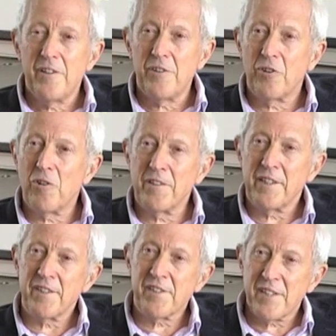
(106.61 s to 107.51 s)
you can't
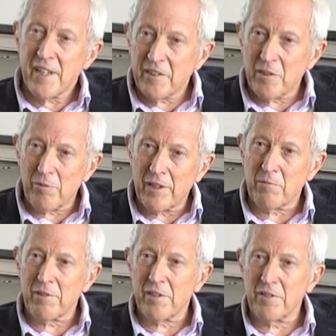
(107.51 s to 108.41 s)
understand the brain
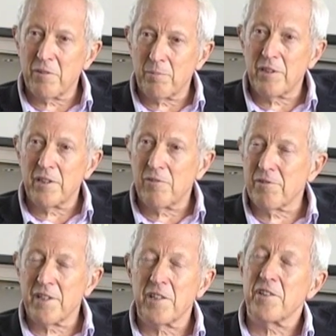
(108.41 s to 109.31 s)
without top-down
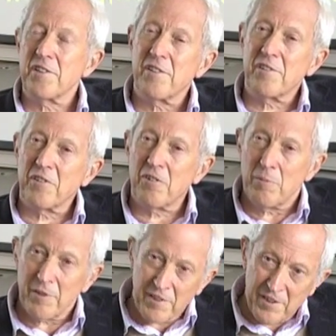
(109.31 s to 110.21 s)
causation, so it's a
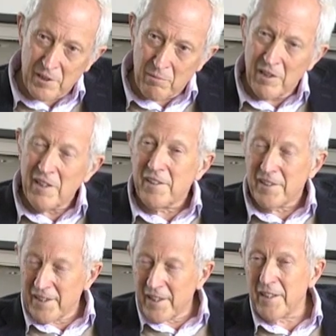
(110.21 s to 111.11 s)
common theme
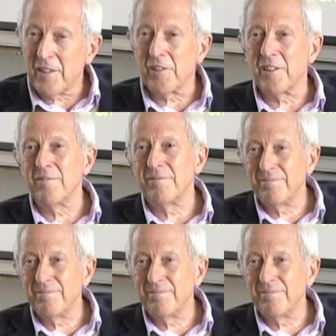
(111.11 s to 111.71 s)
in that area.